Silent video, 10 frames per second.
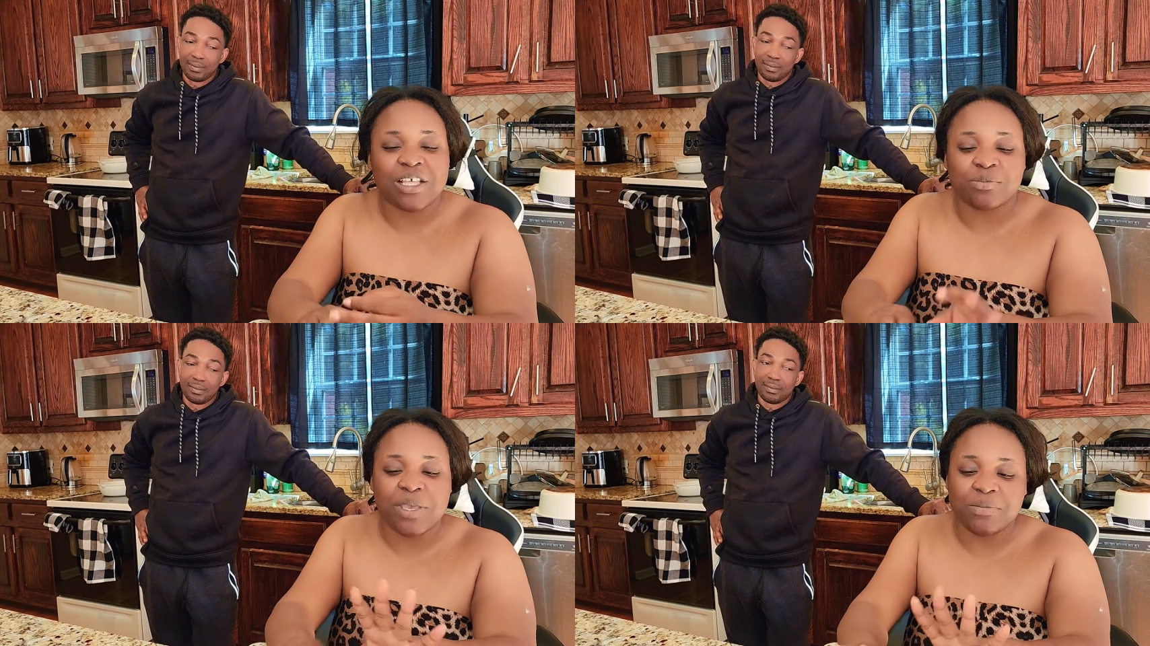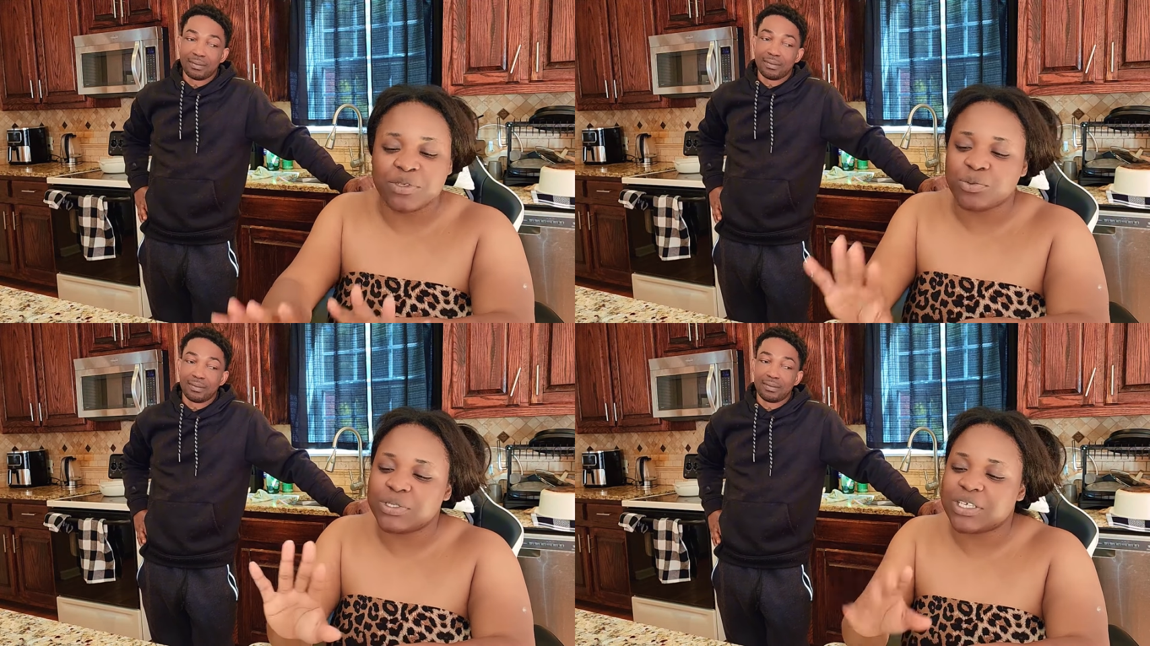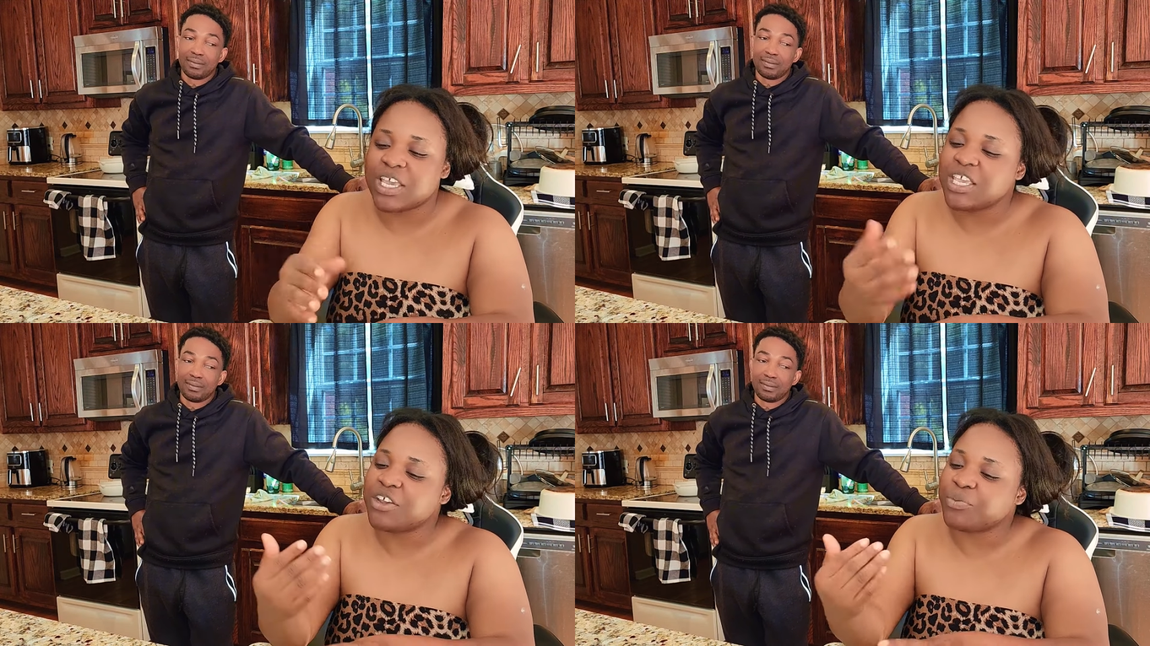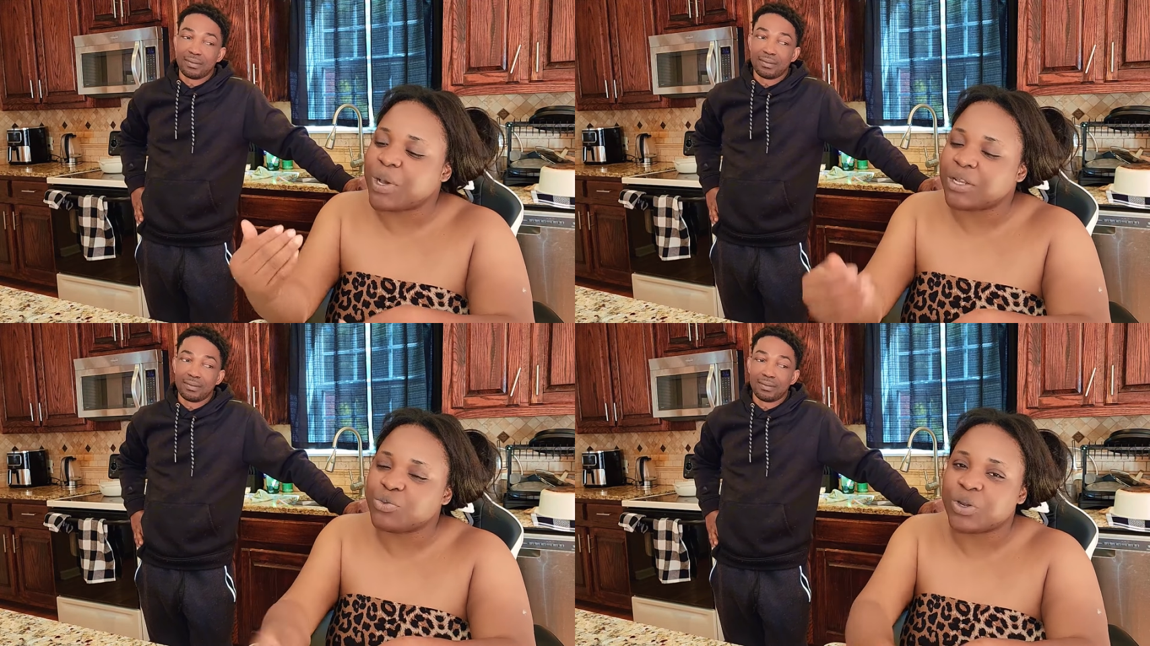Speaker 1: Babes, not see say hair, one
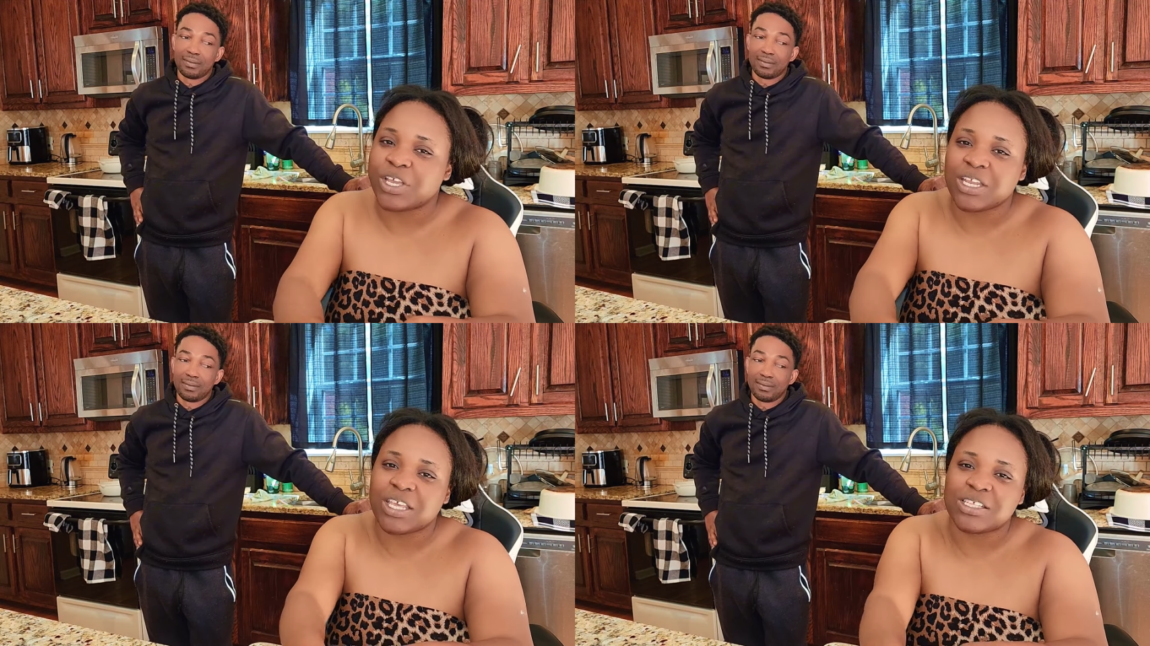door, your nails.